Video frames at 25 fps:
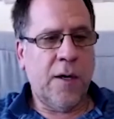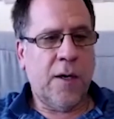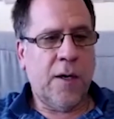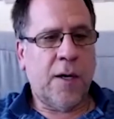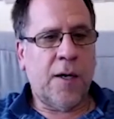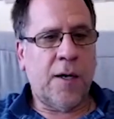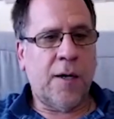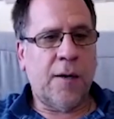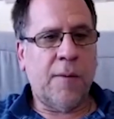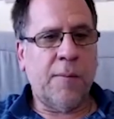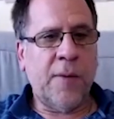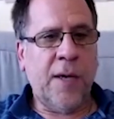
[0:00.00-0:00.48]

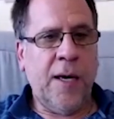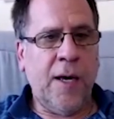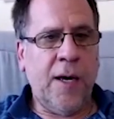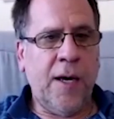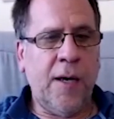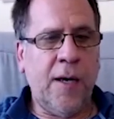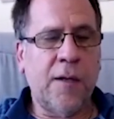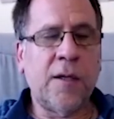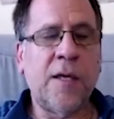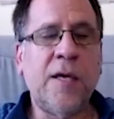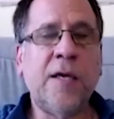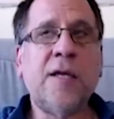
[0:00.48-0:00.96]
Um,
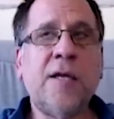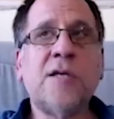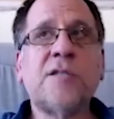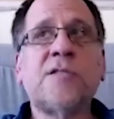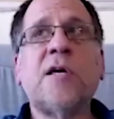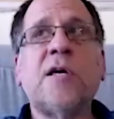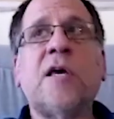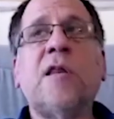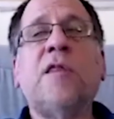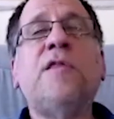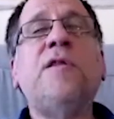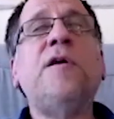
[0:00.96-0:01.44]
and it is
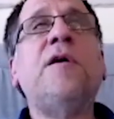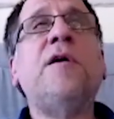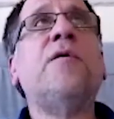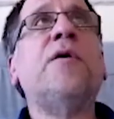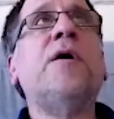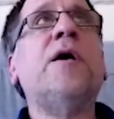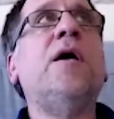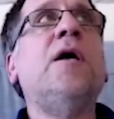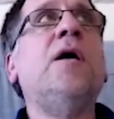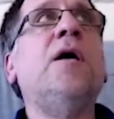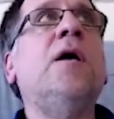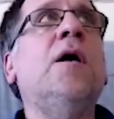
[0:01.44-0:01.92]
a
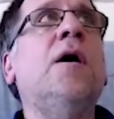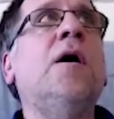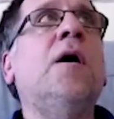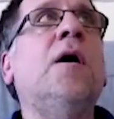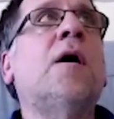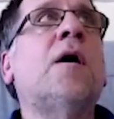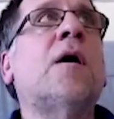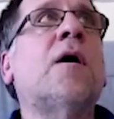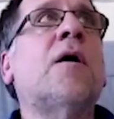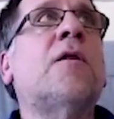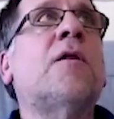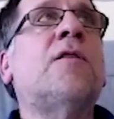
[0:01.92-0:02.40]
theory
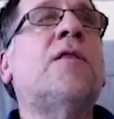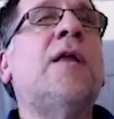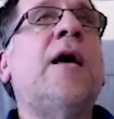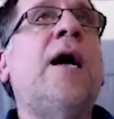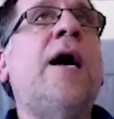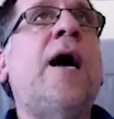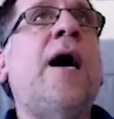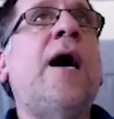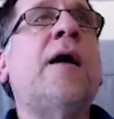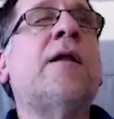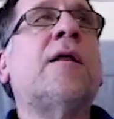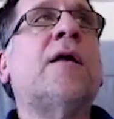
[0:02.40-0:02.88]

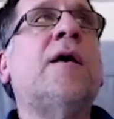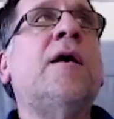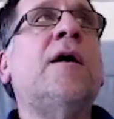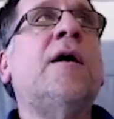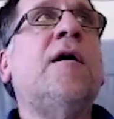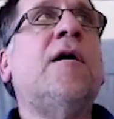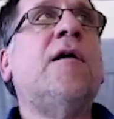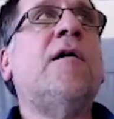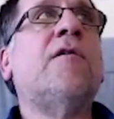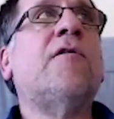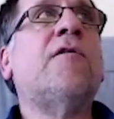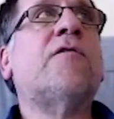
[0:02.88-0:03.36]
that
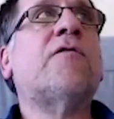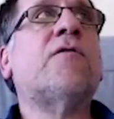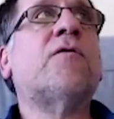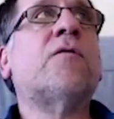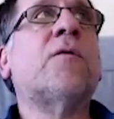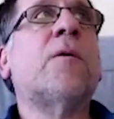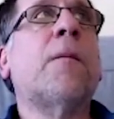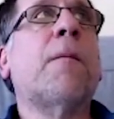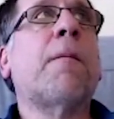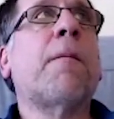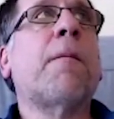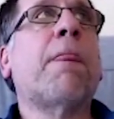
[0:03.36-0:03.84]
is
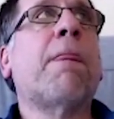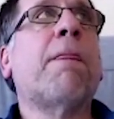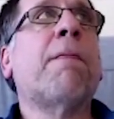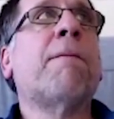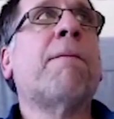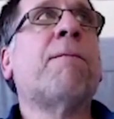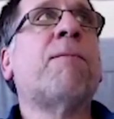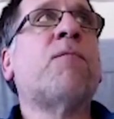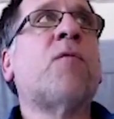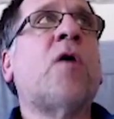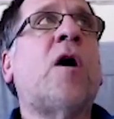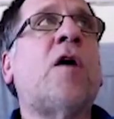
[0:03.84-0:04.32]

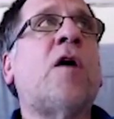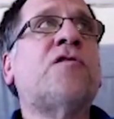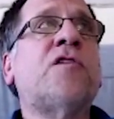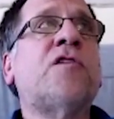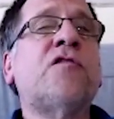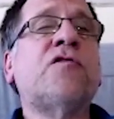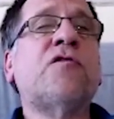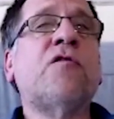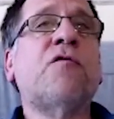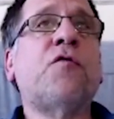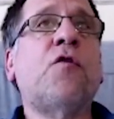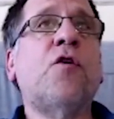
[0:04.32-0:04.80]
uh,
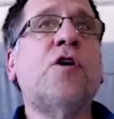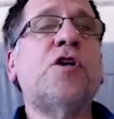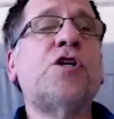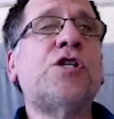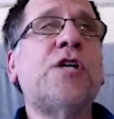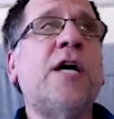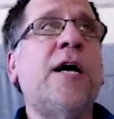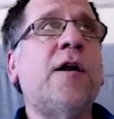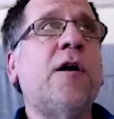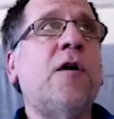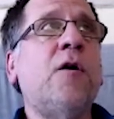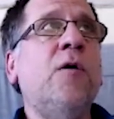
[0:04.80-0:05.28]
just to
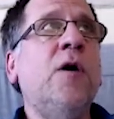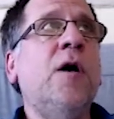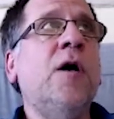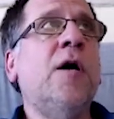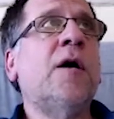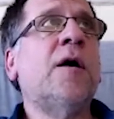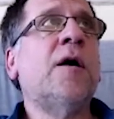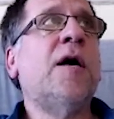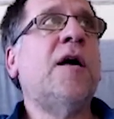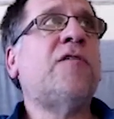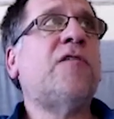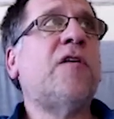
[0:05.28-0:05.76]
foreshadow,
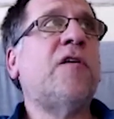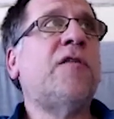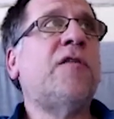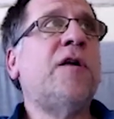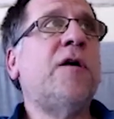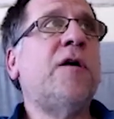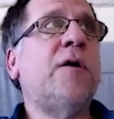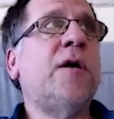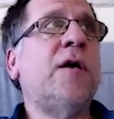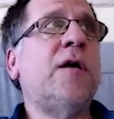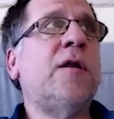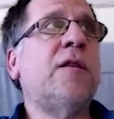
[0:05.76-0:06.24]
it's a
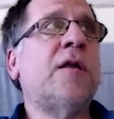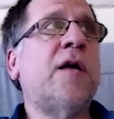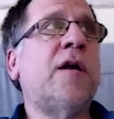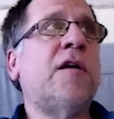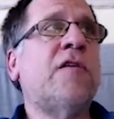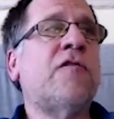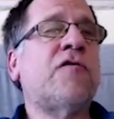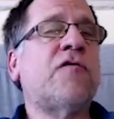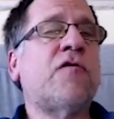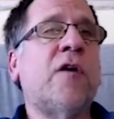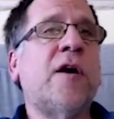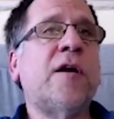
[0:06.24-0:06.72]
theory that
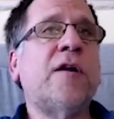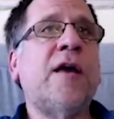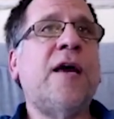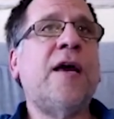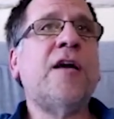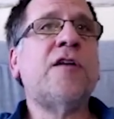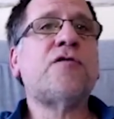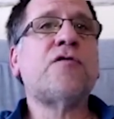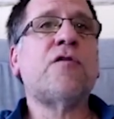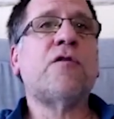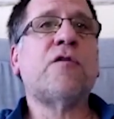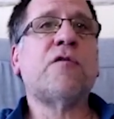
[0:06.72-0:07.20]
is trying to
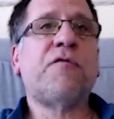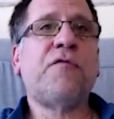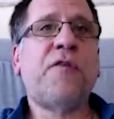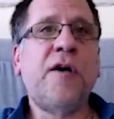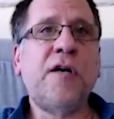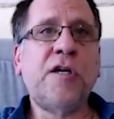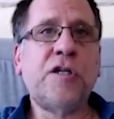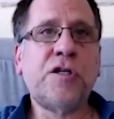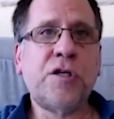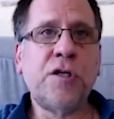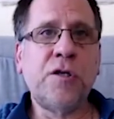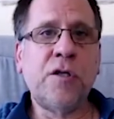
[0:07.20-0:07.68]
answer the
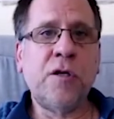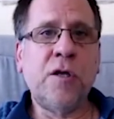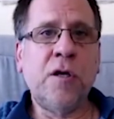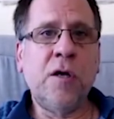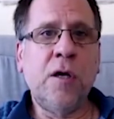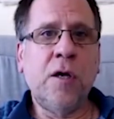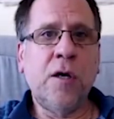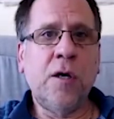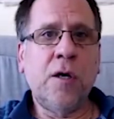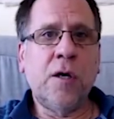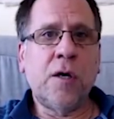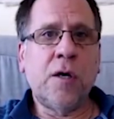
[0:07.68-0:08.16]
function,
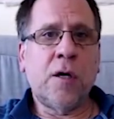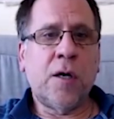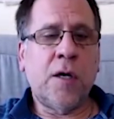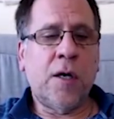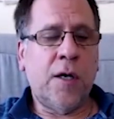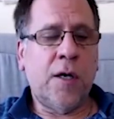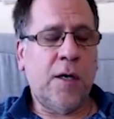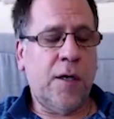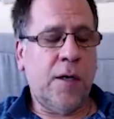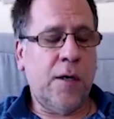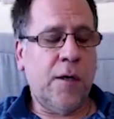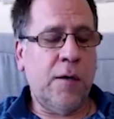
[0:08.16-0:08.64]

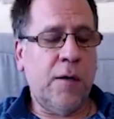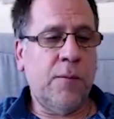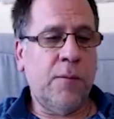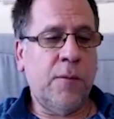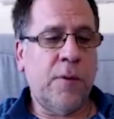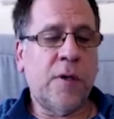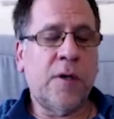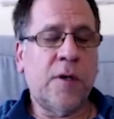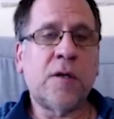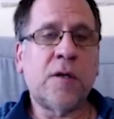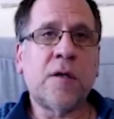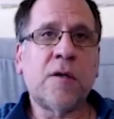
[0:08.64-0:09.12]
um,
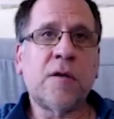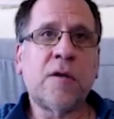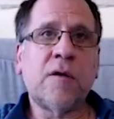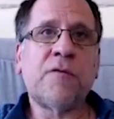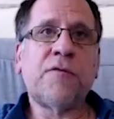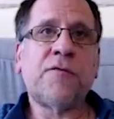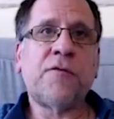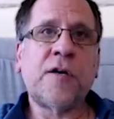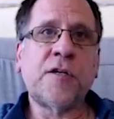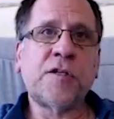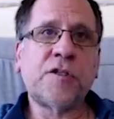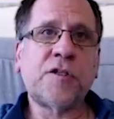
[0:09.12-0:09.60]
the
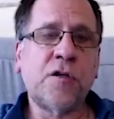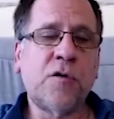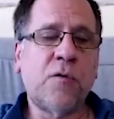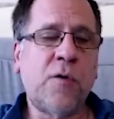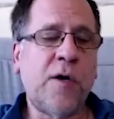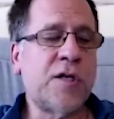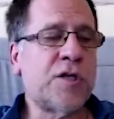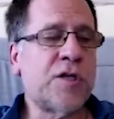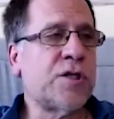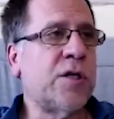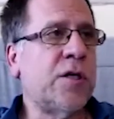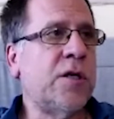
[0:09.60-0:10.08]
function
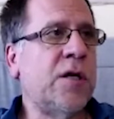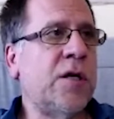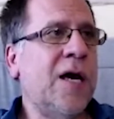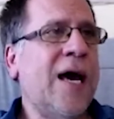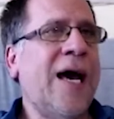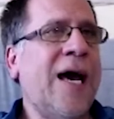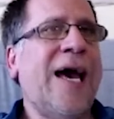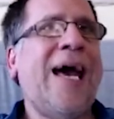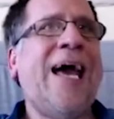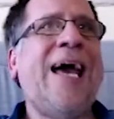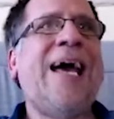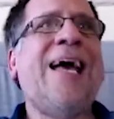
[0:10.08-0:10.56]
question,
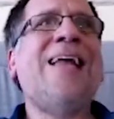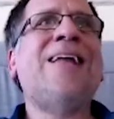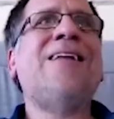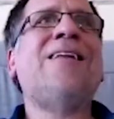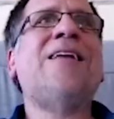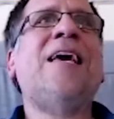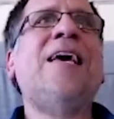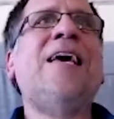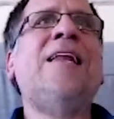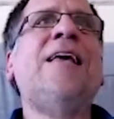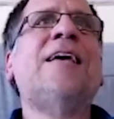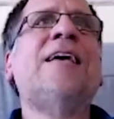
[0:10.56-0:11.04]
and
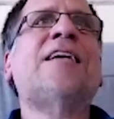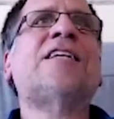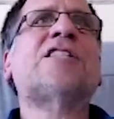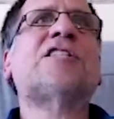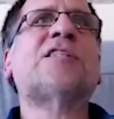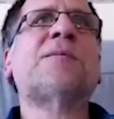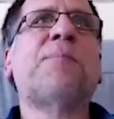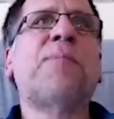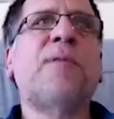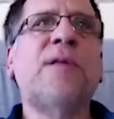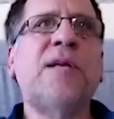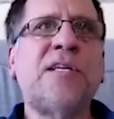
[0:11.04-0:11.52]
it
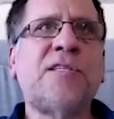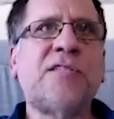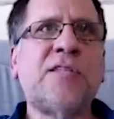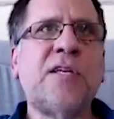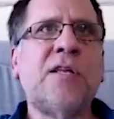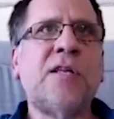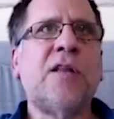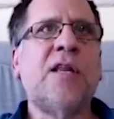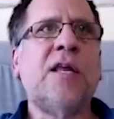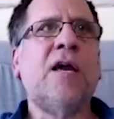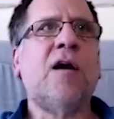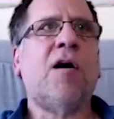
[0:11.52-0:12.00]

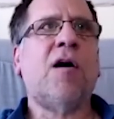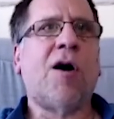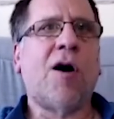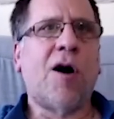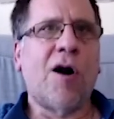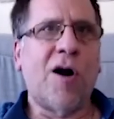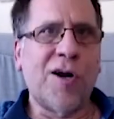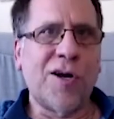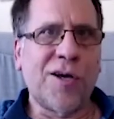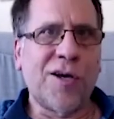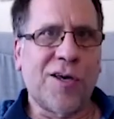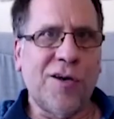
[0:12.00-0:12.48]
explicitly
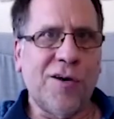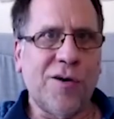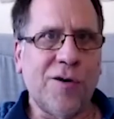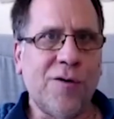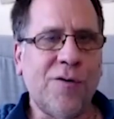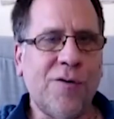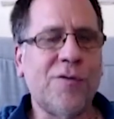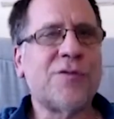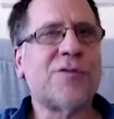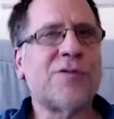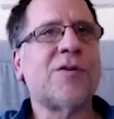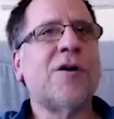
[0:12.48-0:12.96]

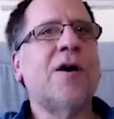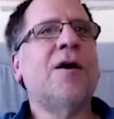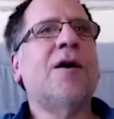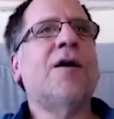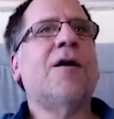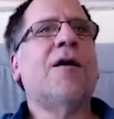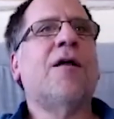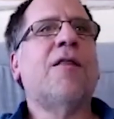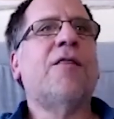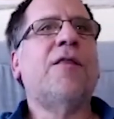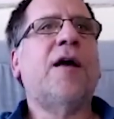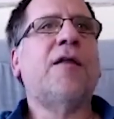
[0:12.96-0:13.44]
argues
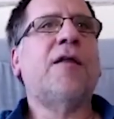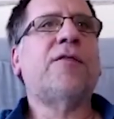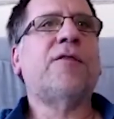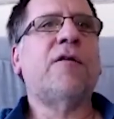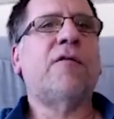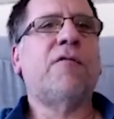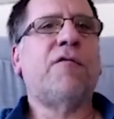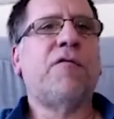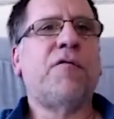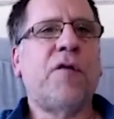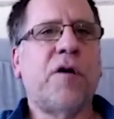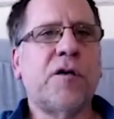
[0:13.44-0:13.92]
that
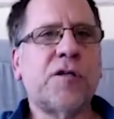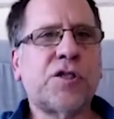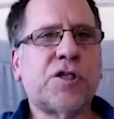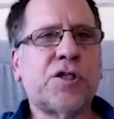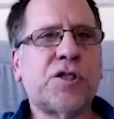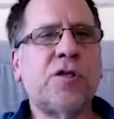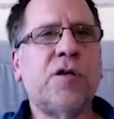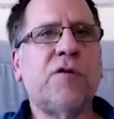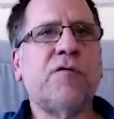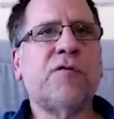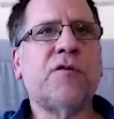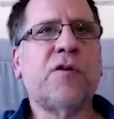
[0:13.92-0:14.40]
the
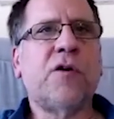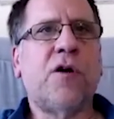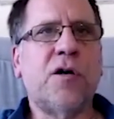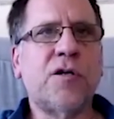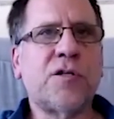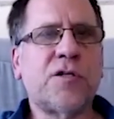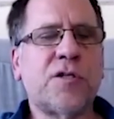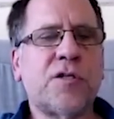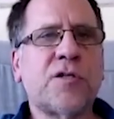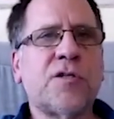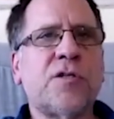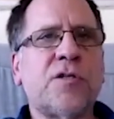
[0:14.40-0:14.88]
function of
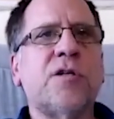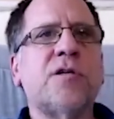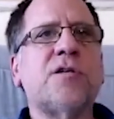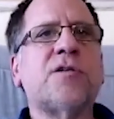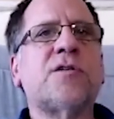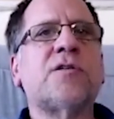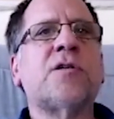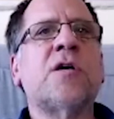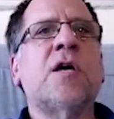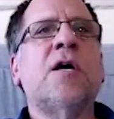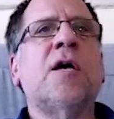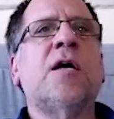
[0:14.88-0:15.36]

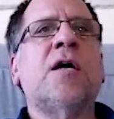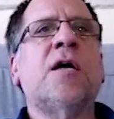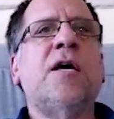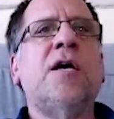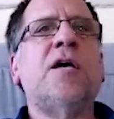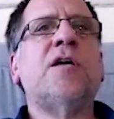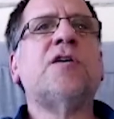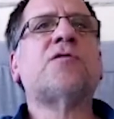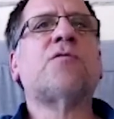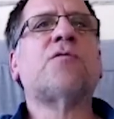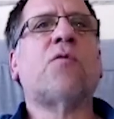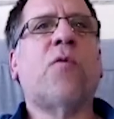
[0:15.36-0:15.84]
consciousness
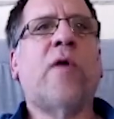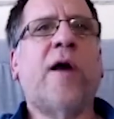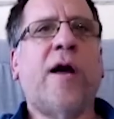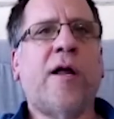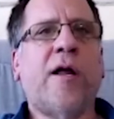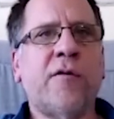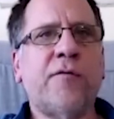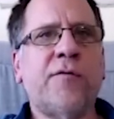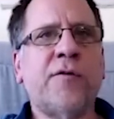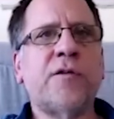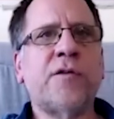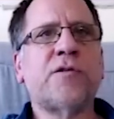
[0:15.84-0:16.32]
is
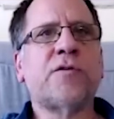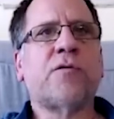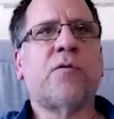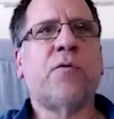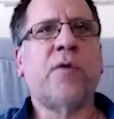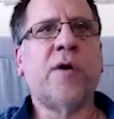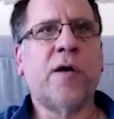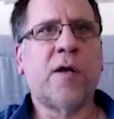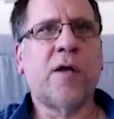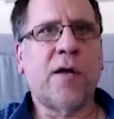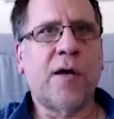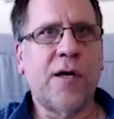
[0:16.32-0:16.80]
relevance
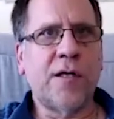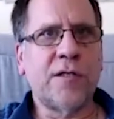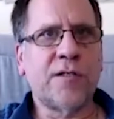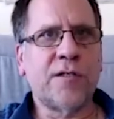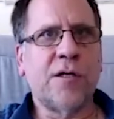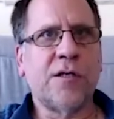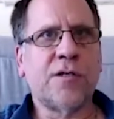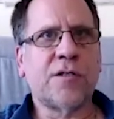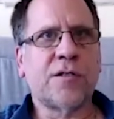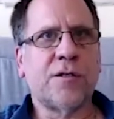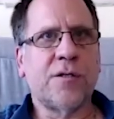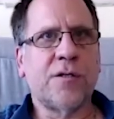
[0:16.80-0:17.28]

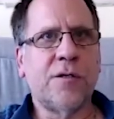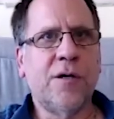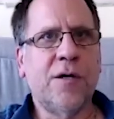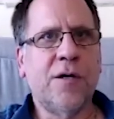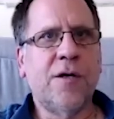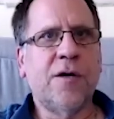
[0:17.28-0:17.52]
realization.